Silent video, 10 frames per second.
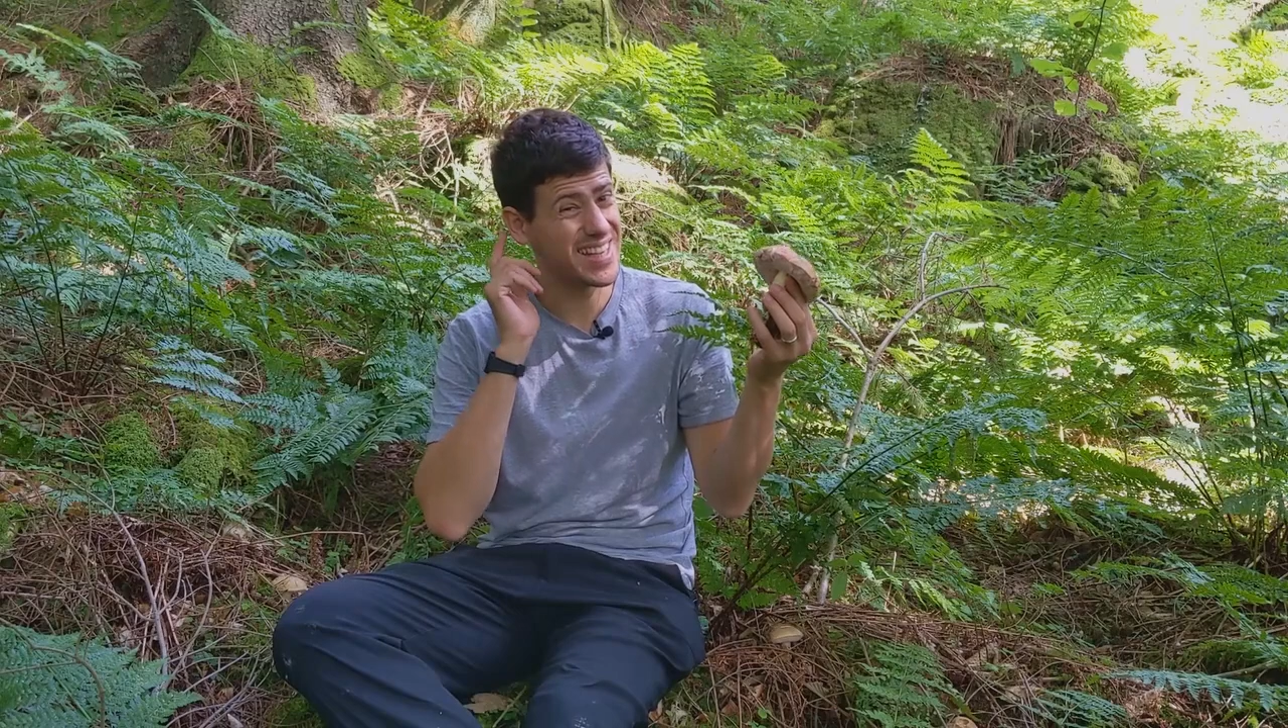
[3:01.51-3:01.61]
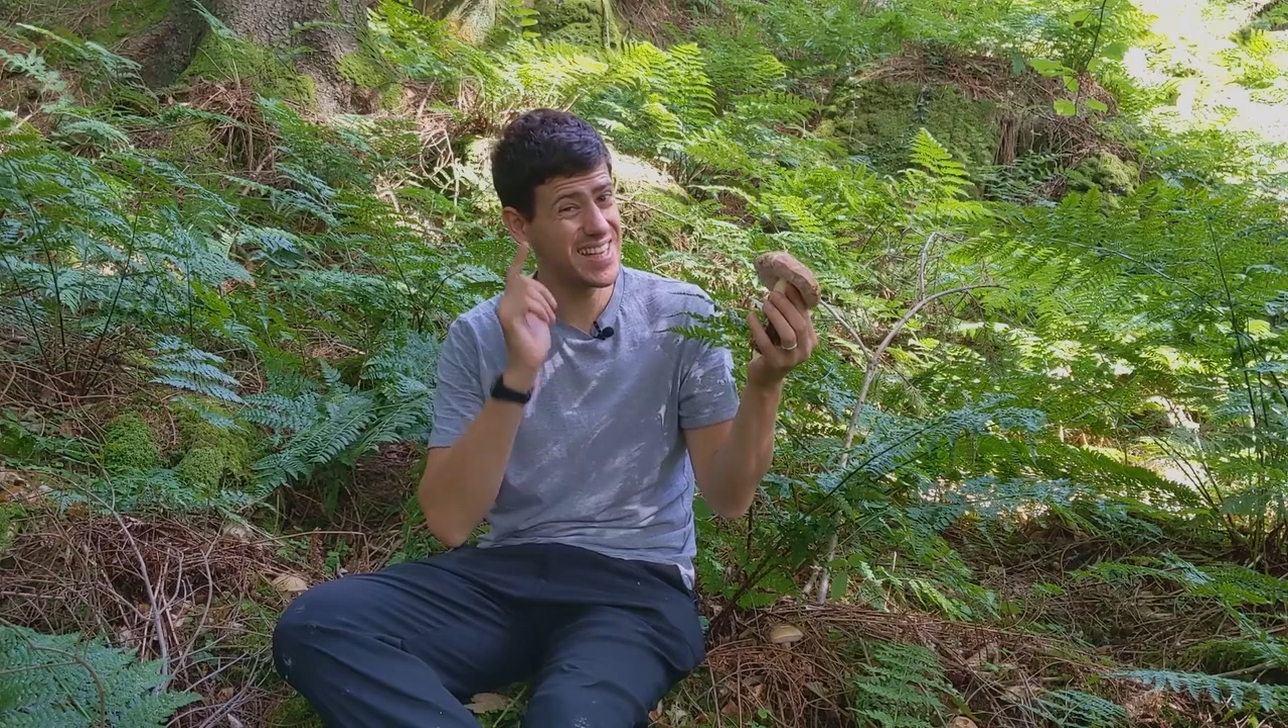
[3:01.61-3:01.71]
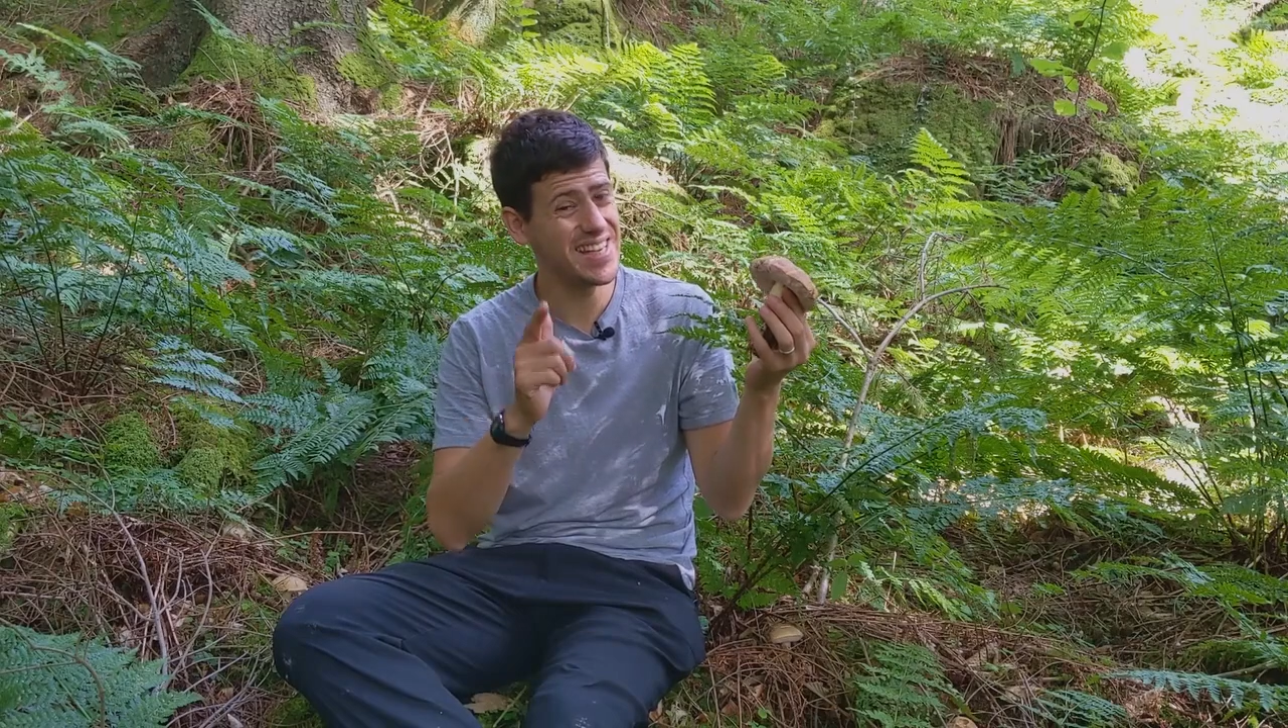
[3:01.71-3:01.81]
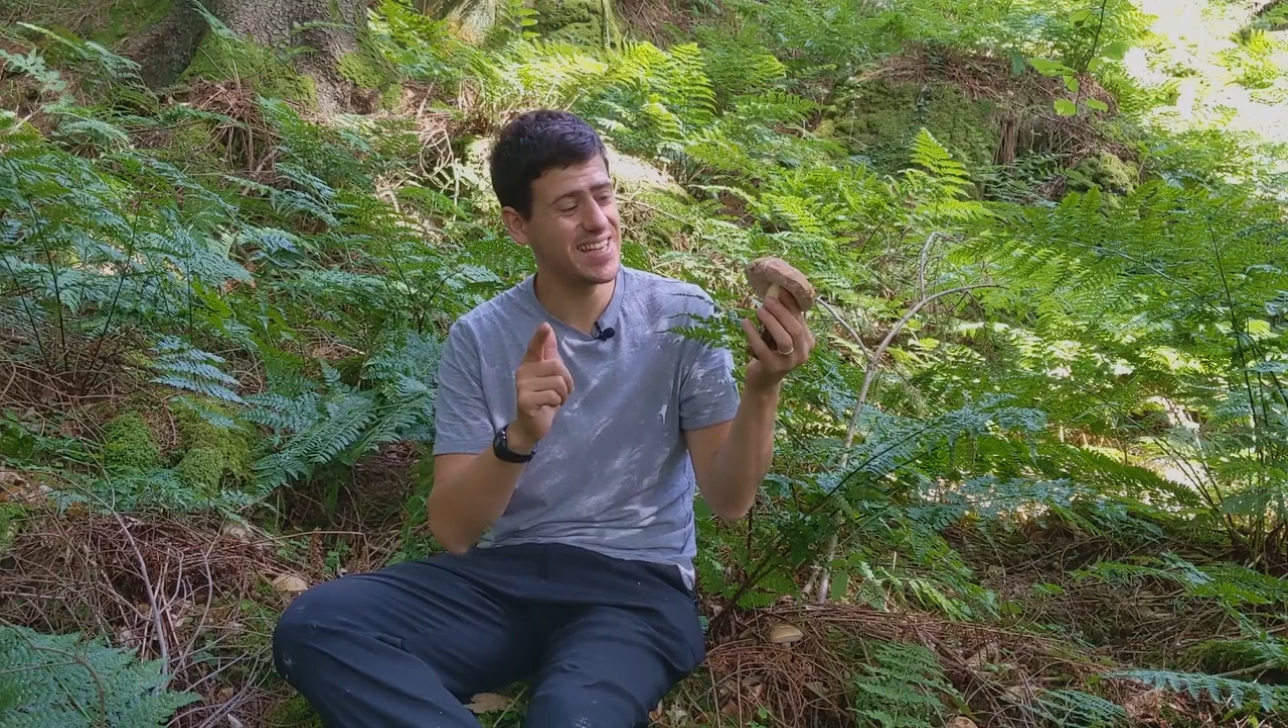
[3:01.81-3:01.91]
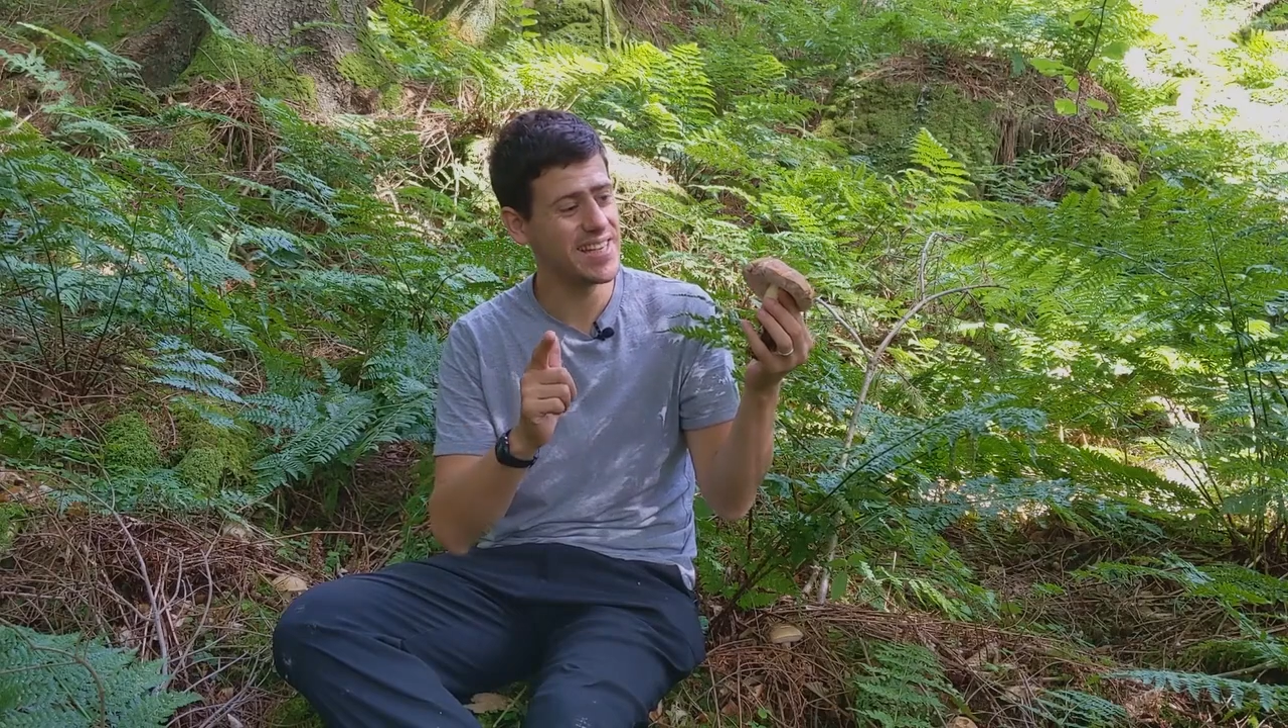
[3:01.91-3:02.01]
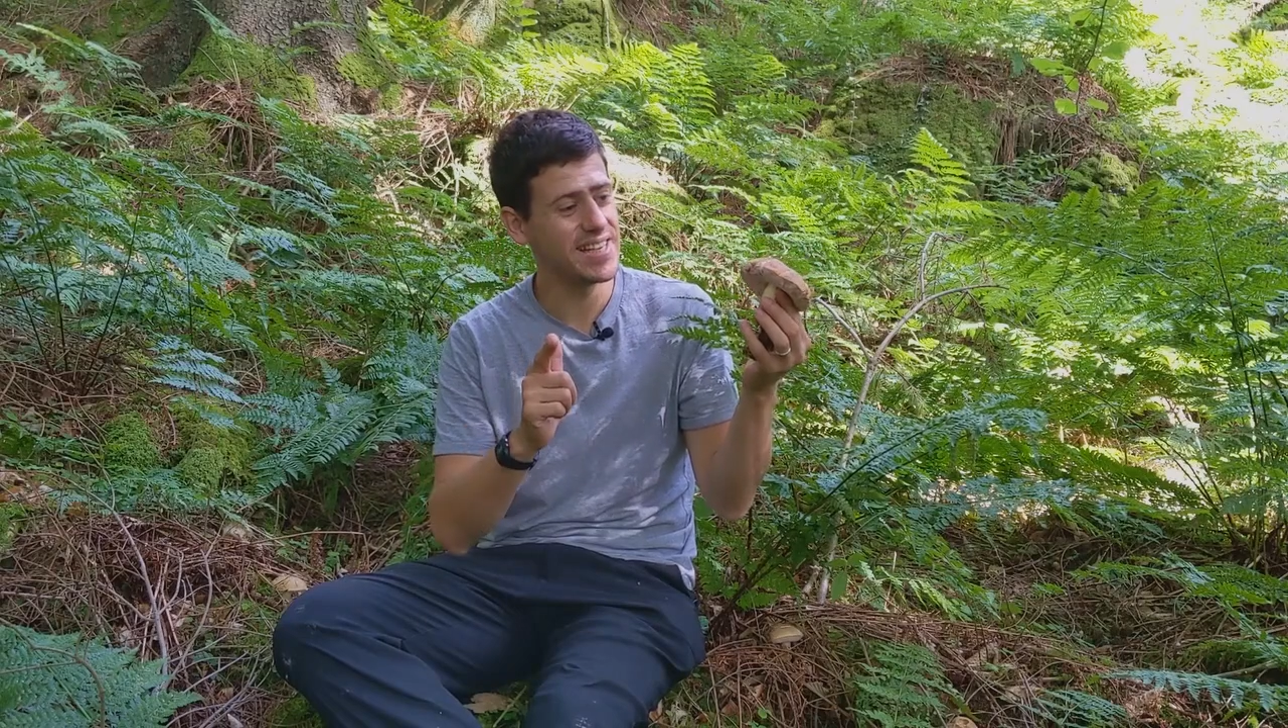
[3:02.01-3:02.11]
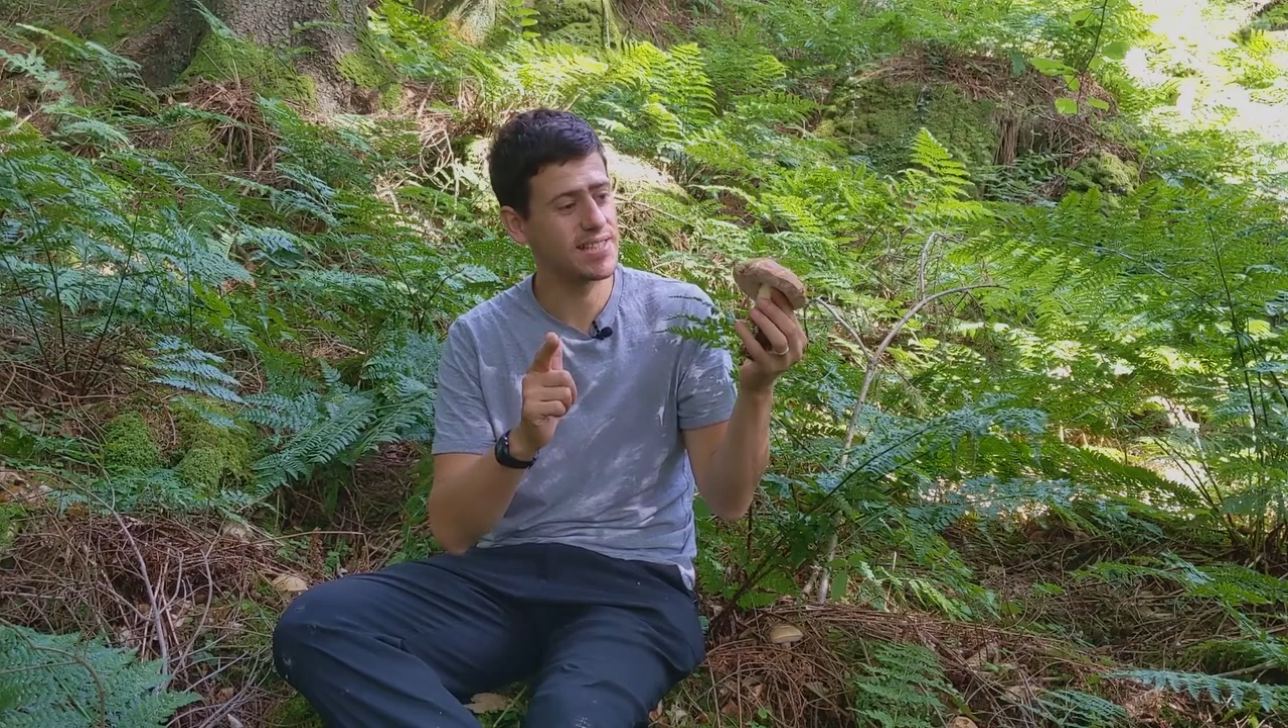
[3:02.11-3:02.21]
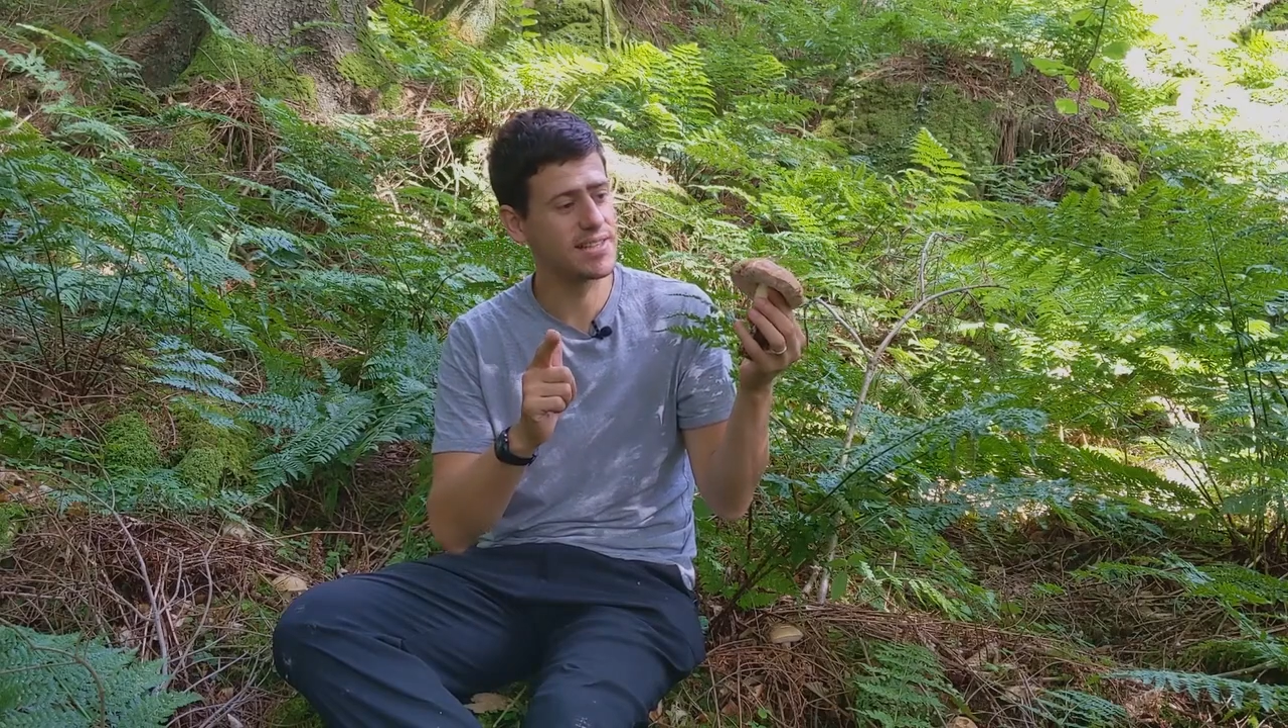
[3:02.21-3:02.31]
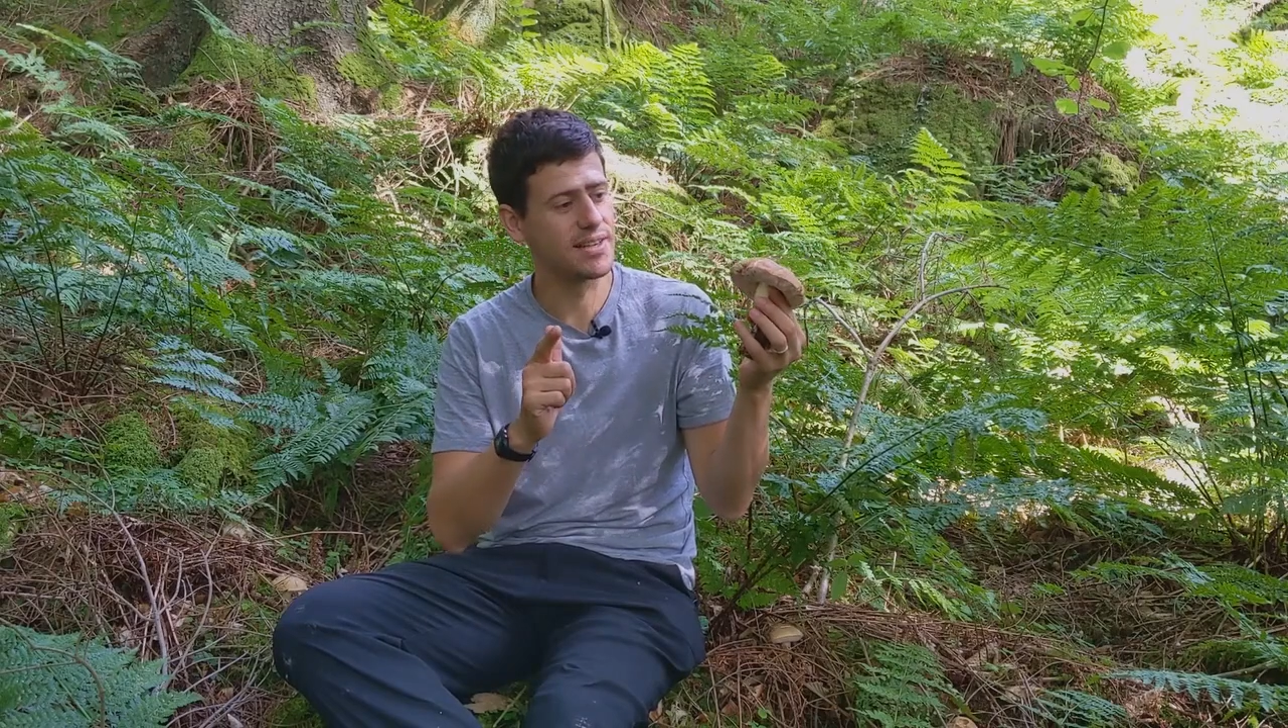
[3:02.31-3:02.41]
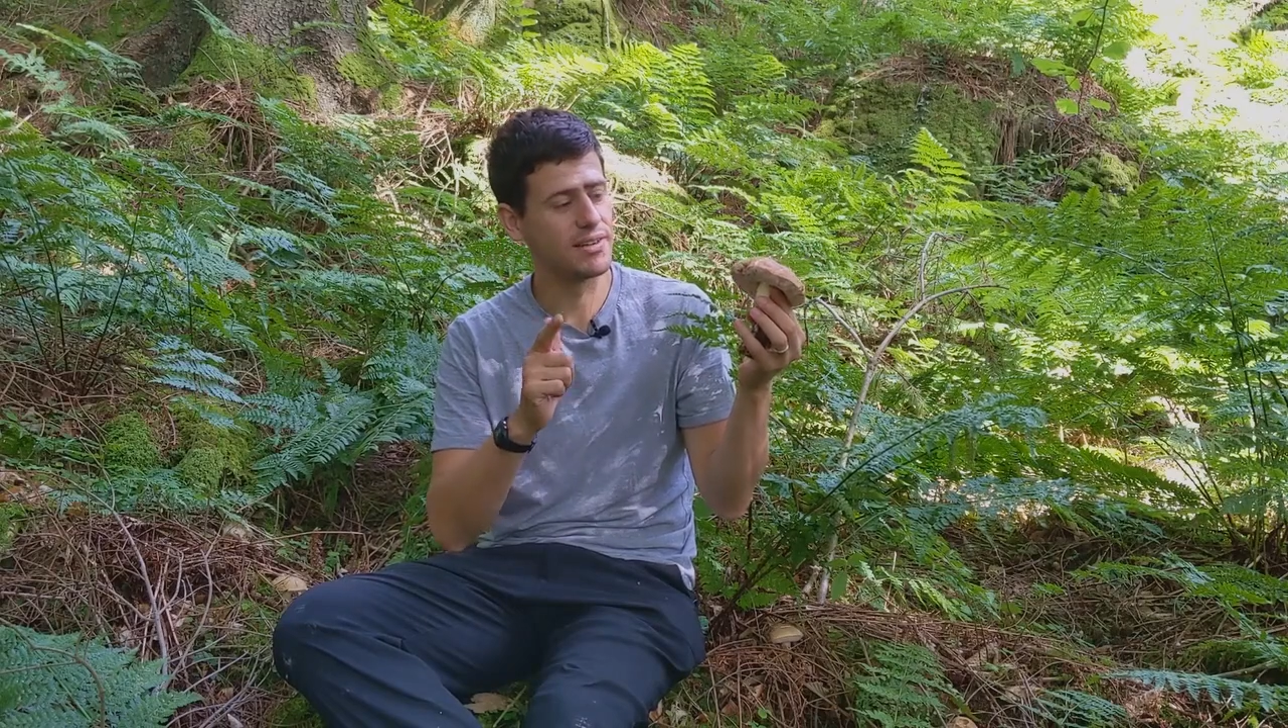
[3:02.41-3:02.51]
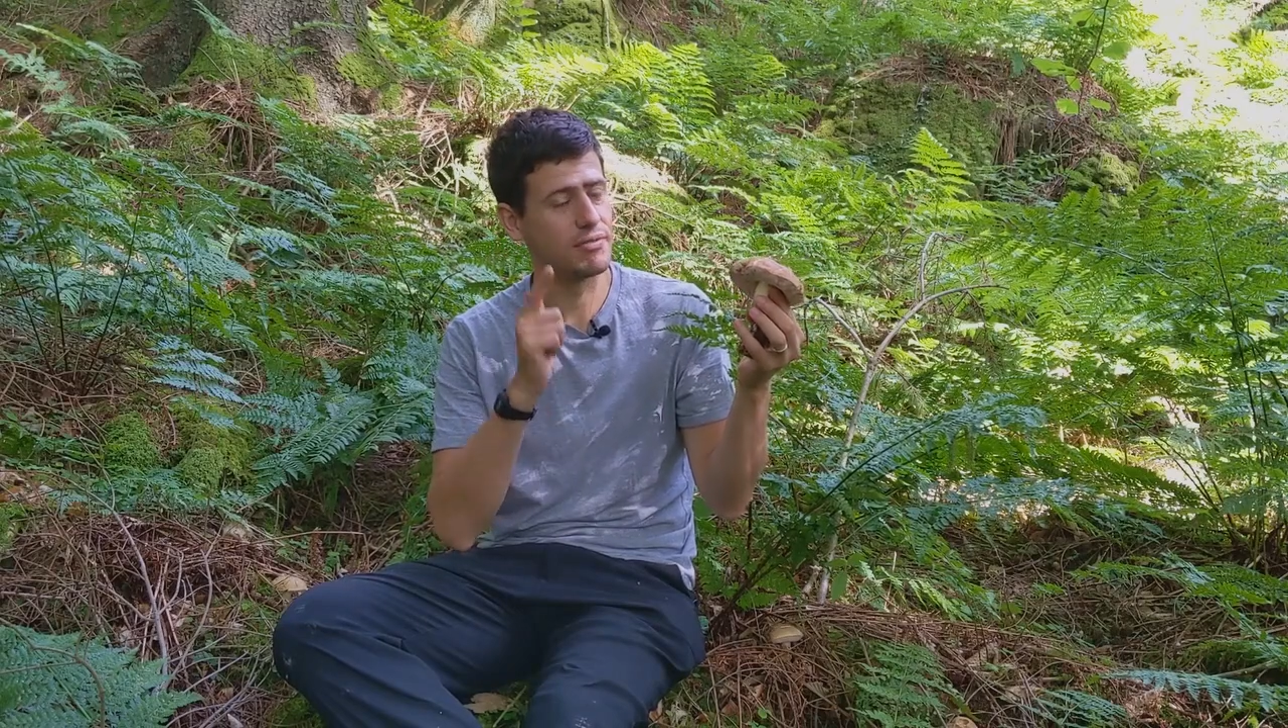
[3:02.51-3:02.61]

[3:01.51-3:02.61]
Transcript: keys